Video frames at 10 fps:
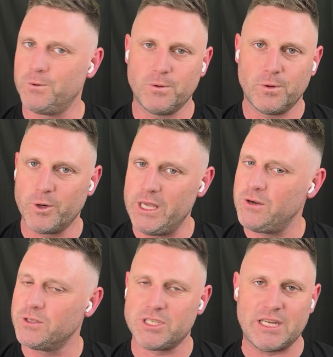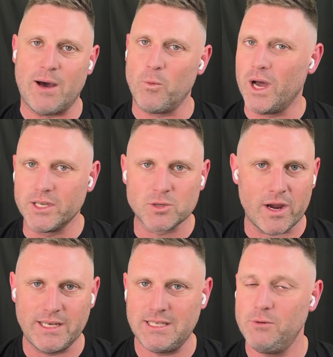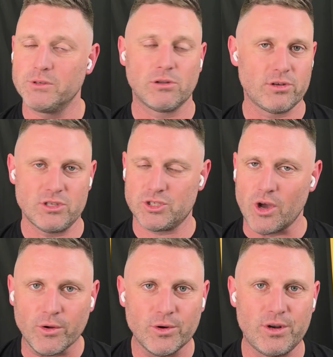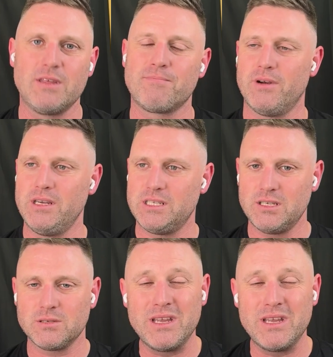he could start 120. He was looking so good in the preseason.